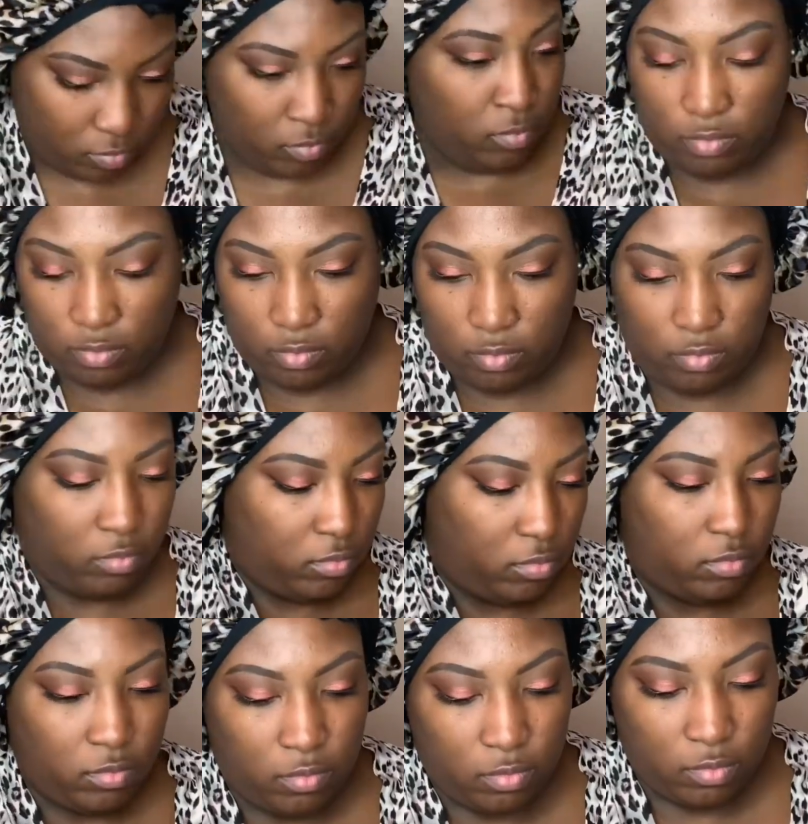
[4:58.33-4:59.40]

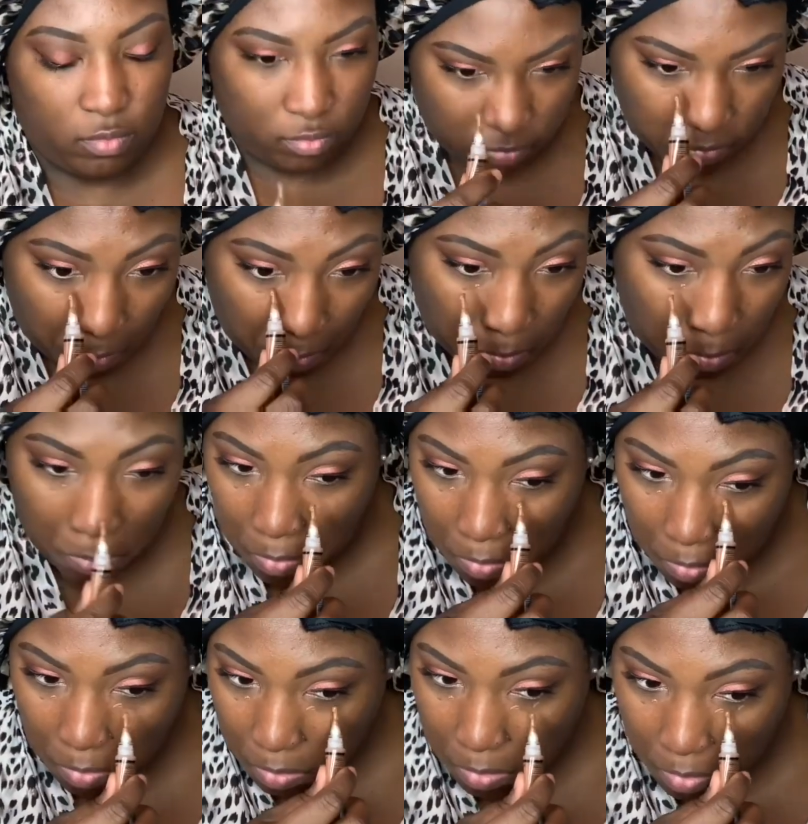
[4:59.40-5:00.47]
concealing with the
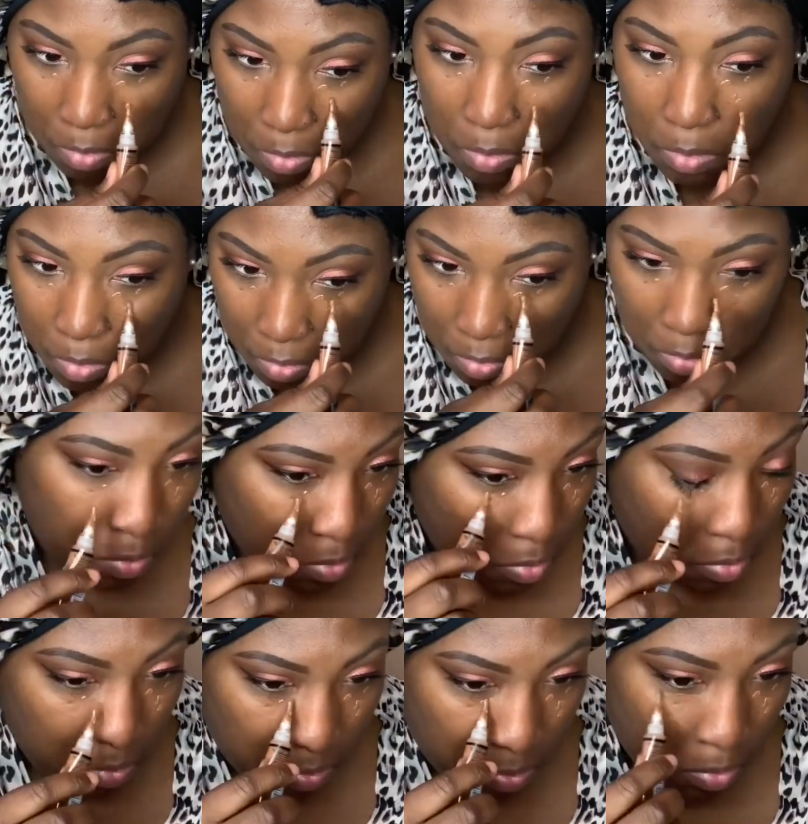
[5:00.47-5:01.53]
same concealer I use on
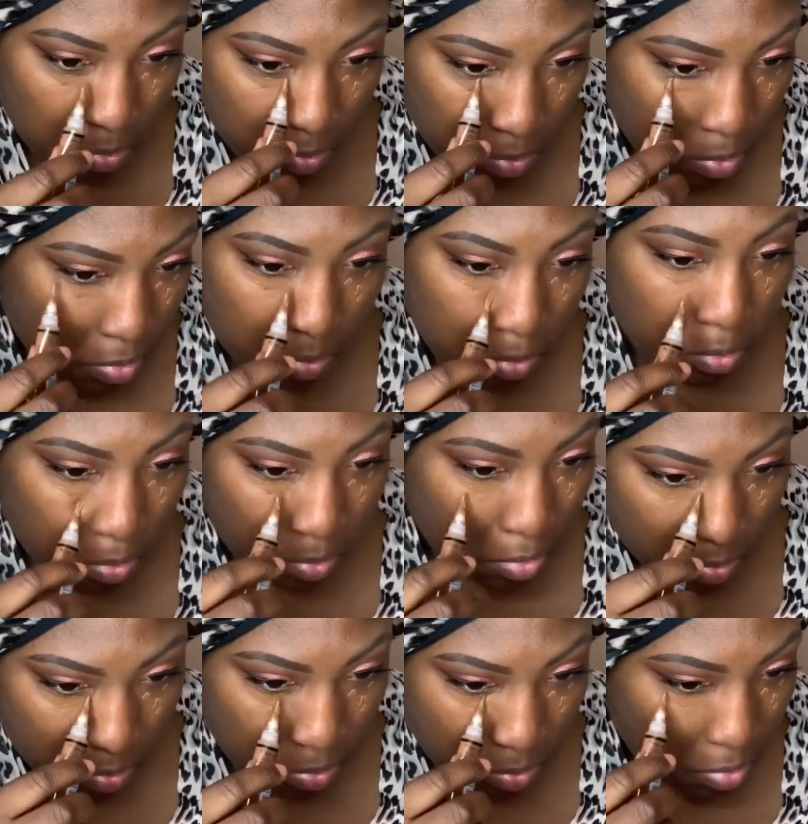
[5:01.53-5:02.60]
my brows,
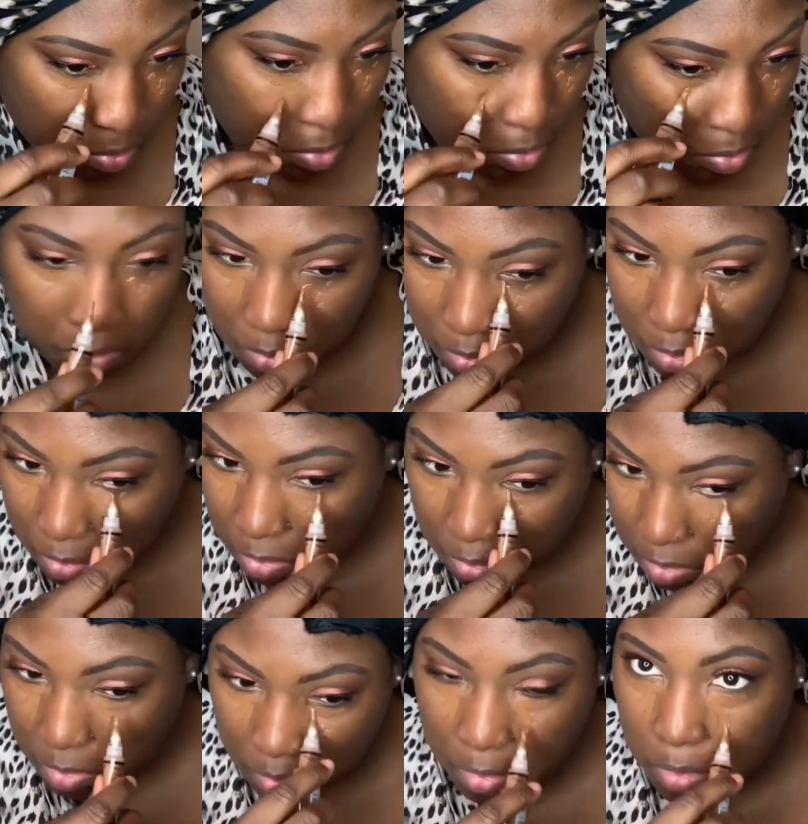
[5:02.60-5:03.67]
the LA
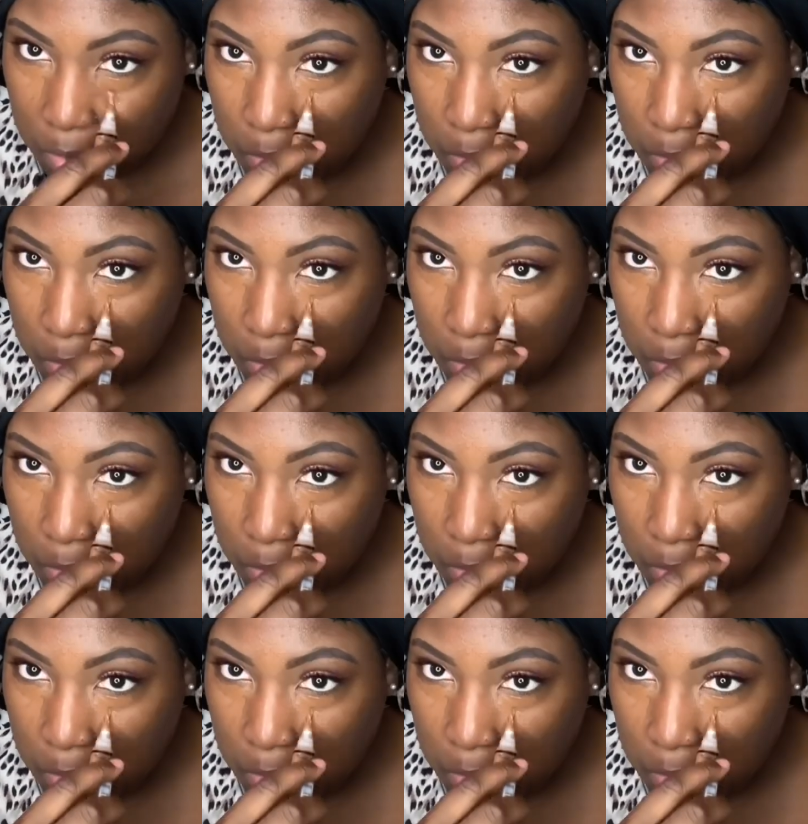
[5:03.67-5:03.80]
Girl Pro